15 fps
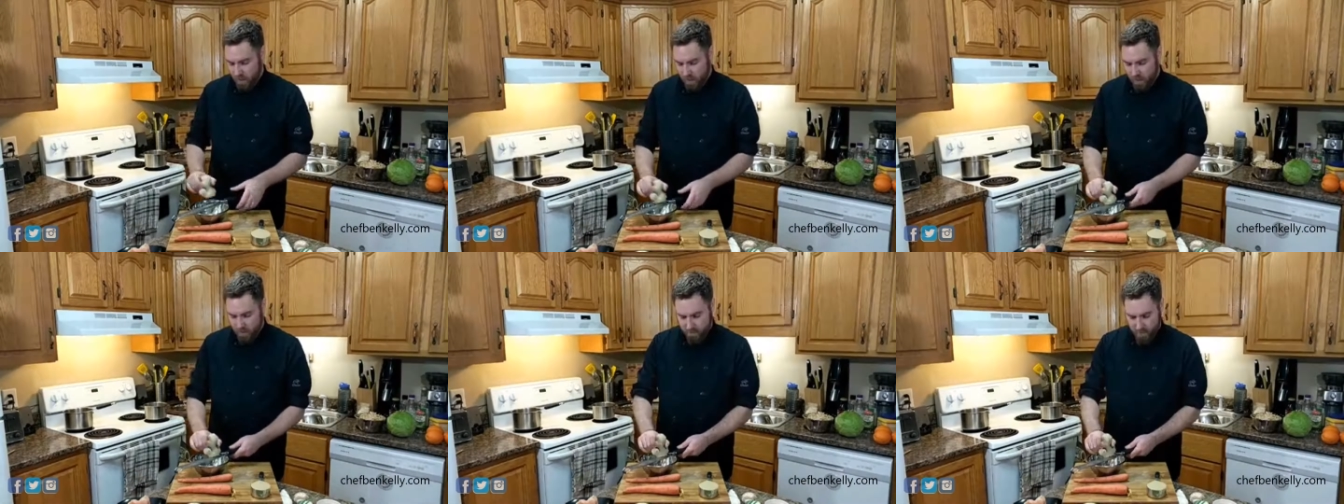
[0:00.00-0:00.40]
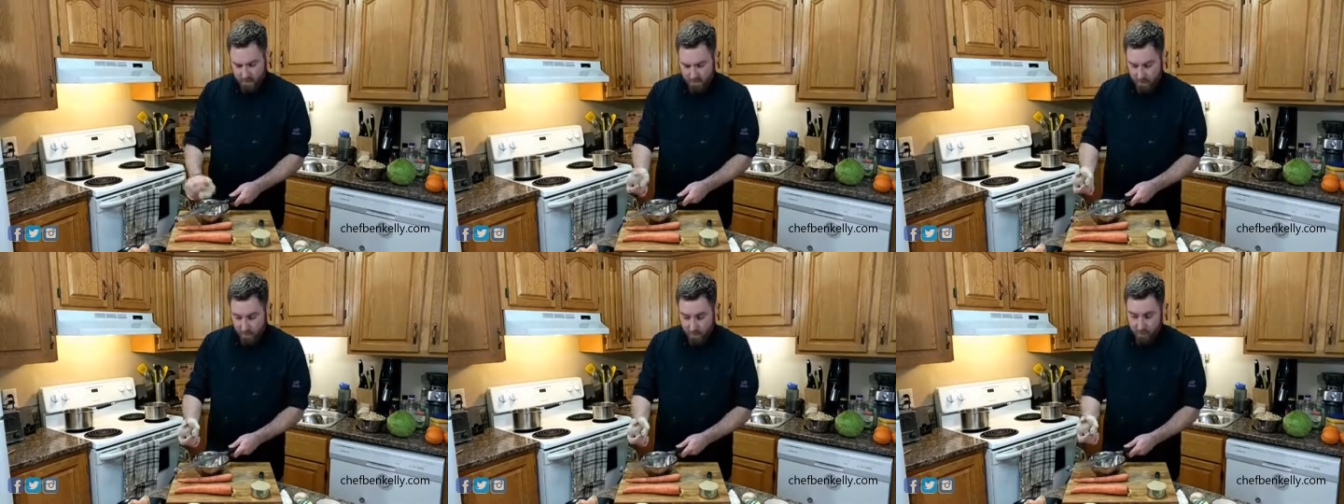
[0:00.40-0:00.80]

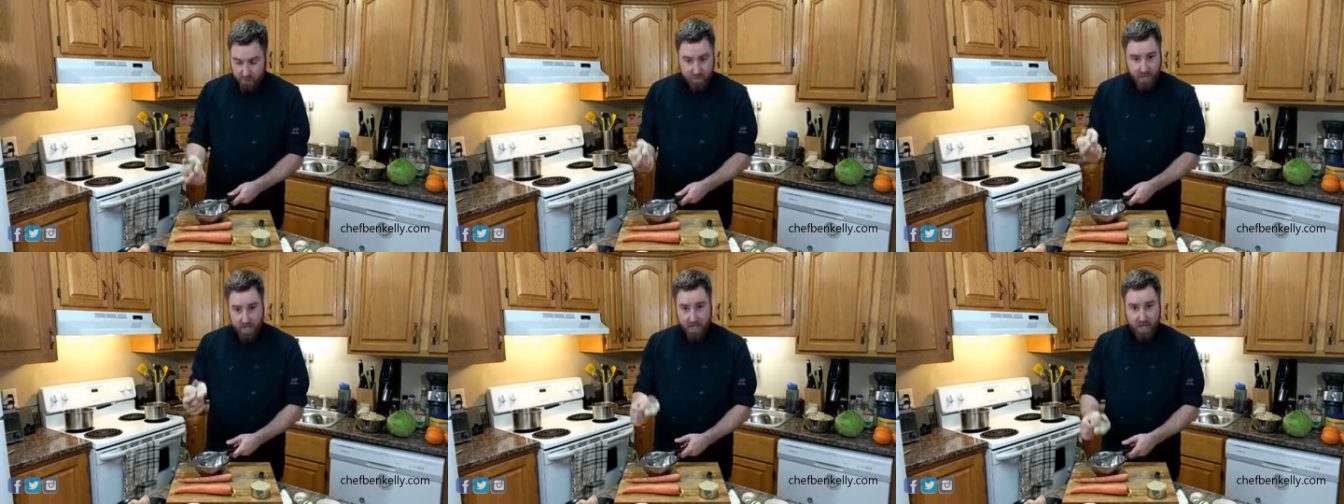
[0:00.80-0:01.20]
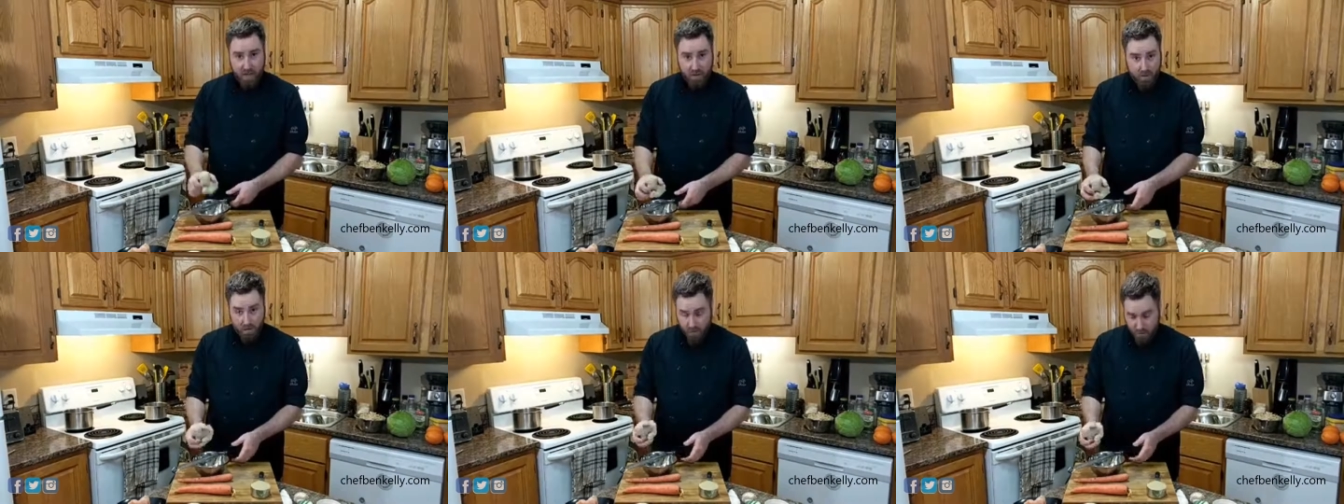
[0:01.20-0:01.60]
And then you just take it
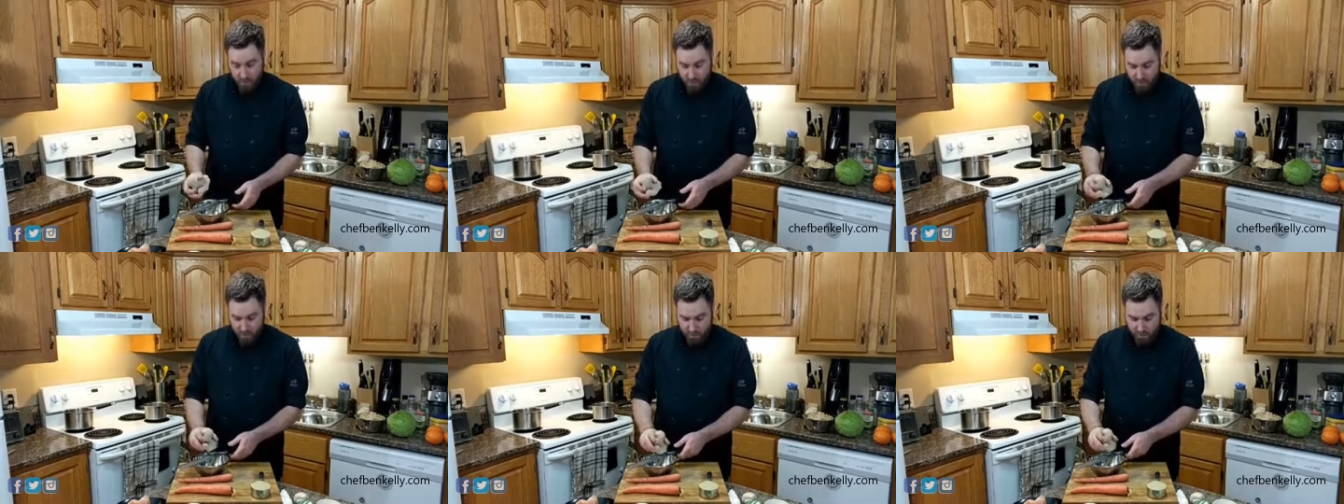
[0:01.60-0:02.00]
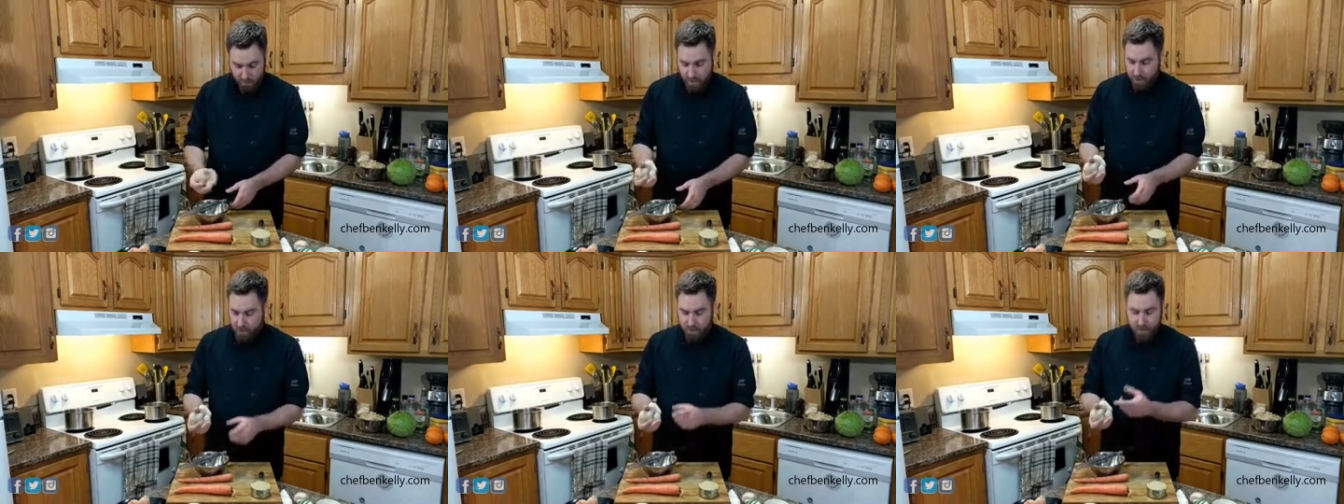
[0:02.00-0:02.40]
out and you can use it
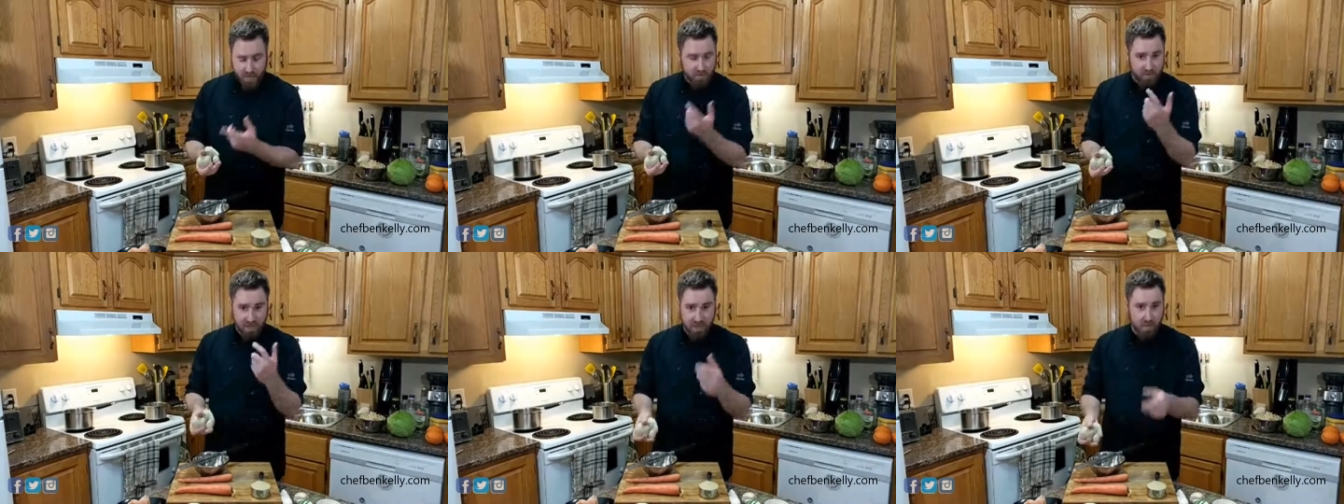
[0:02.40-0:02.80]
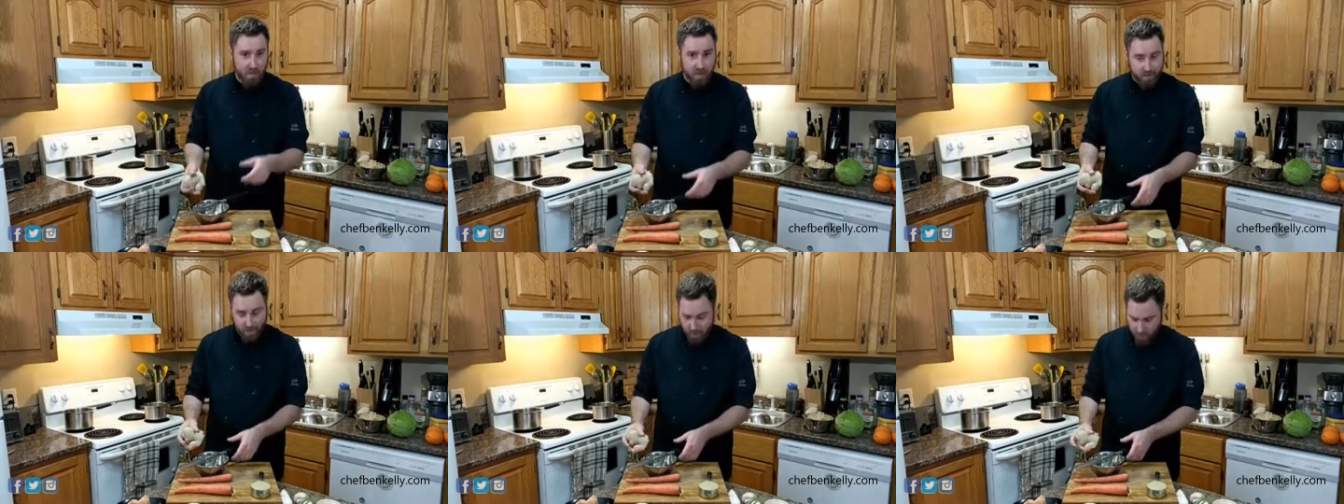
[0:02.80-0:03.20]
fresh. You don't even need to
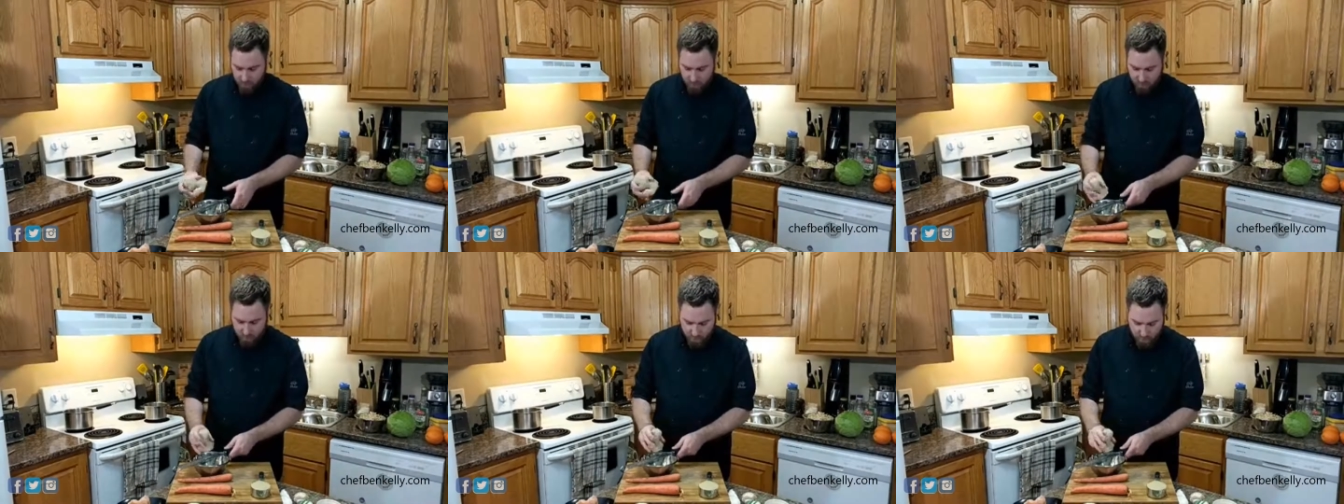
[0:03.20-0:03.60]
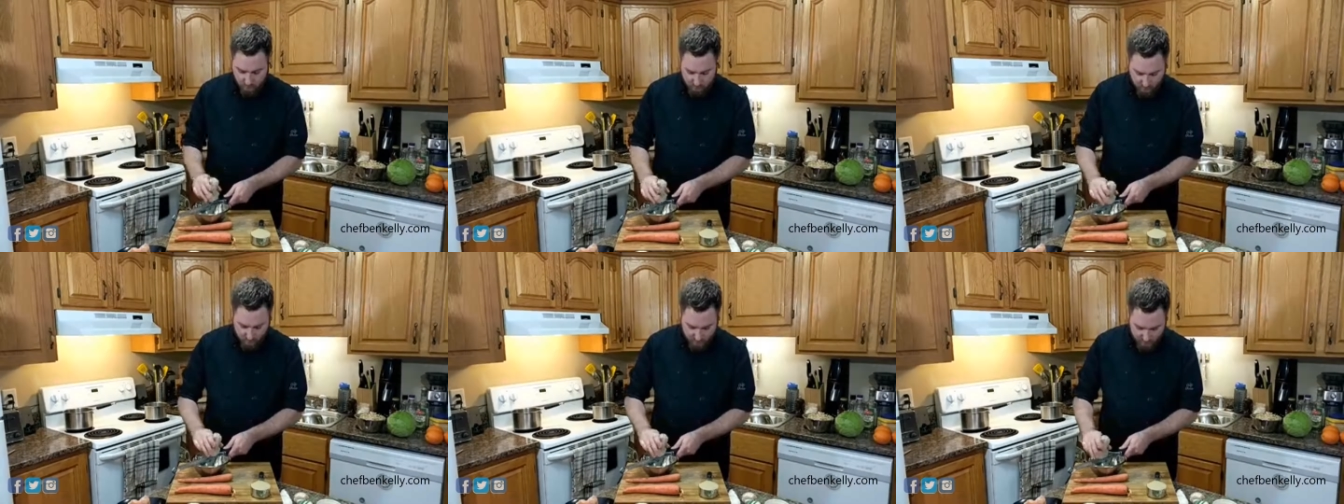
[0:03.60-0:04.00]
peel it. Just scrape the
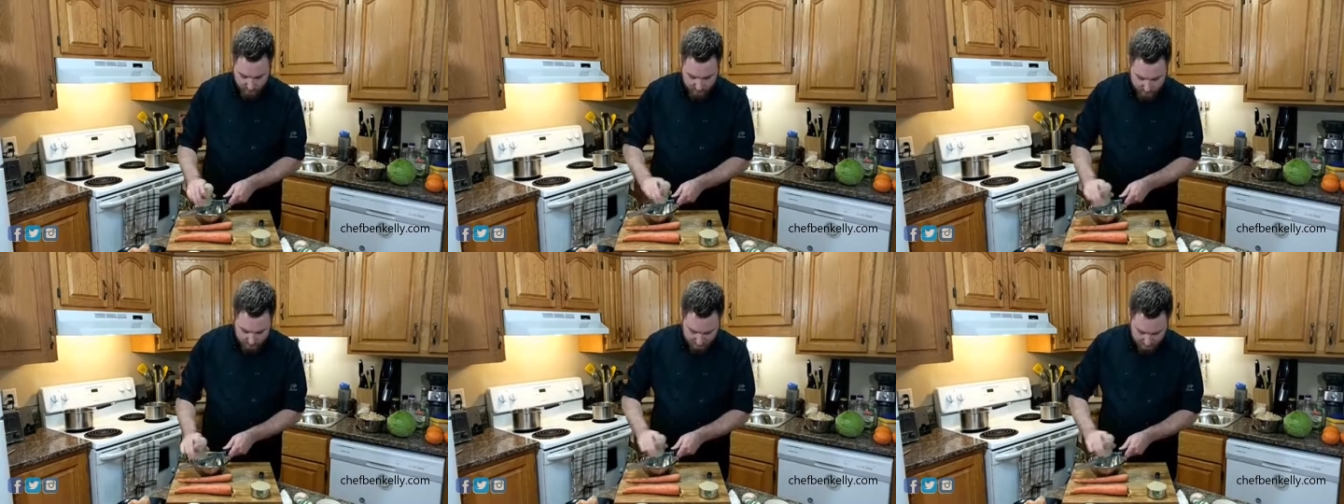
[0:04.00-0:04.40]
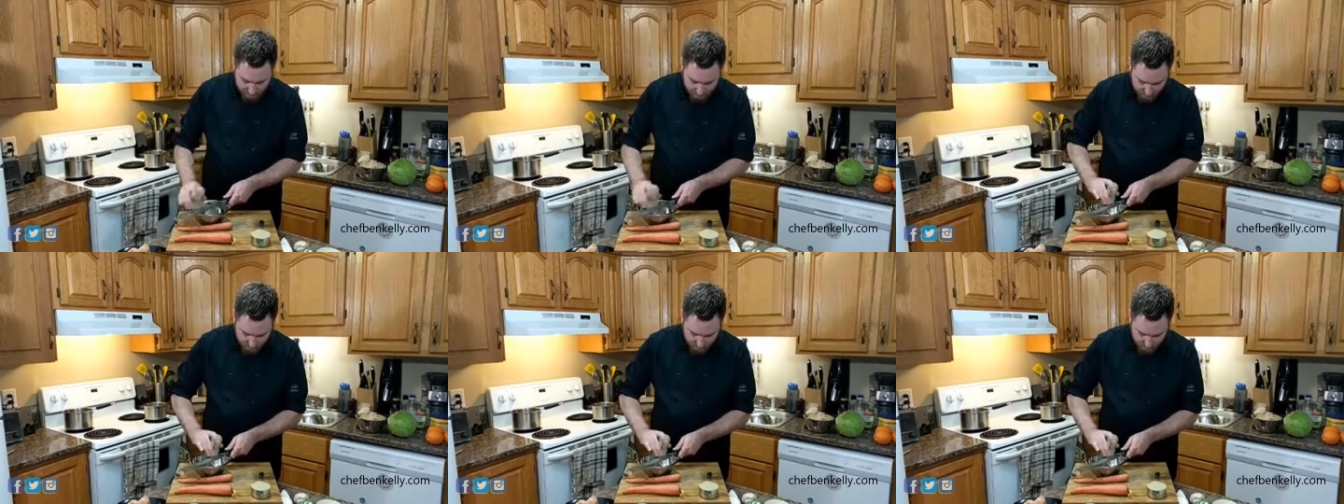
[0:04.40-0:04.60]
peel right in.